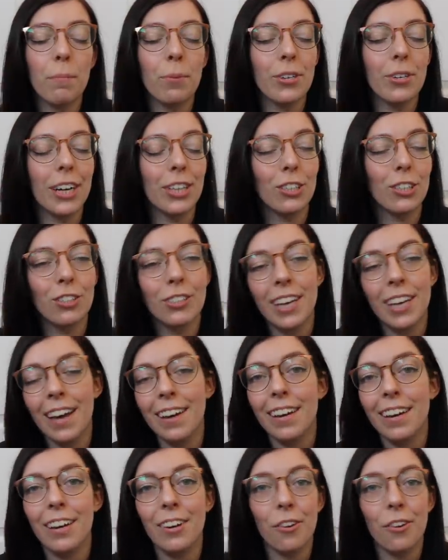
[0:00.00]
protects your
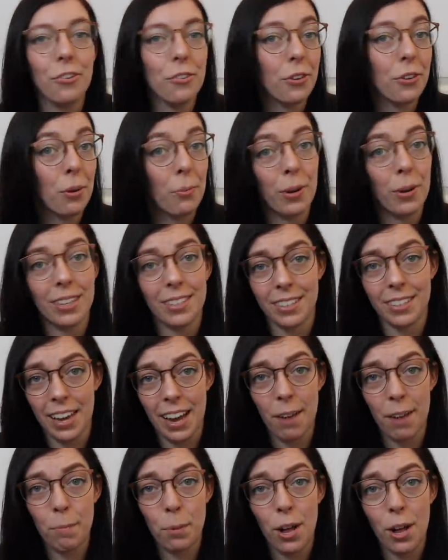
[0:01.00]
data and also can work as an
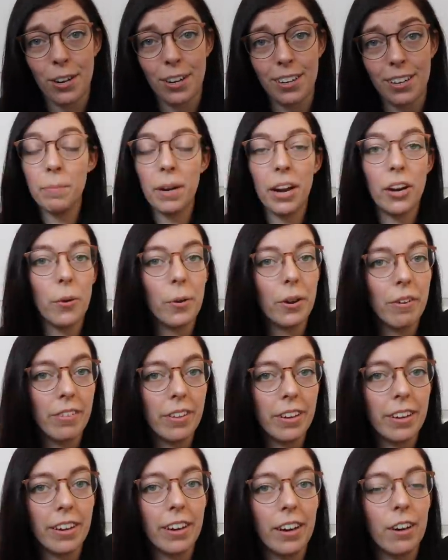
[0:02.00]
ad blocker. I know what you're
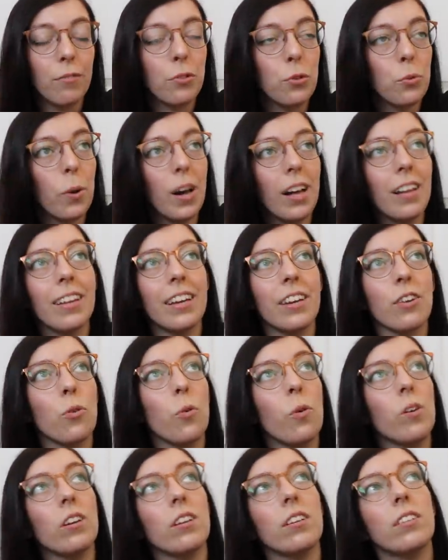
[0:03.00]
thinking of. Swell, in
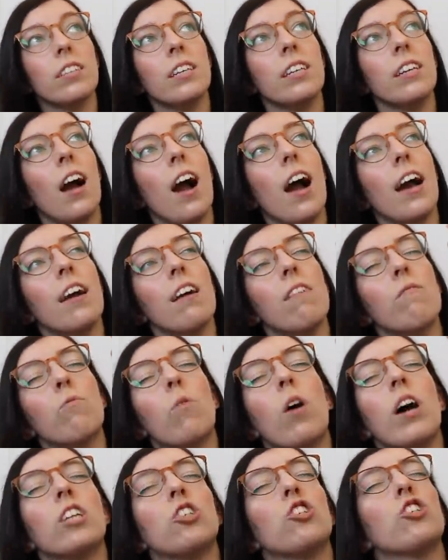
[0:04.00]
quarantine, I have
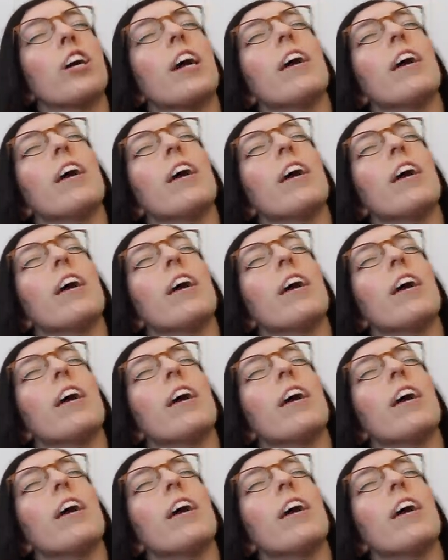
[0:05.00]
watched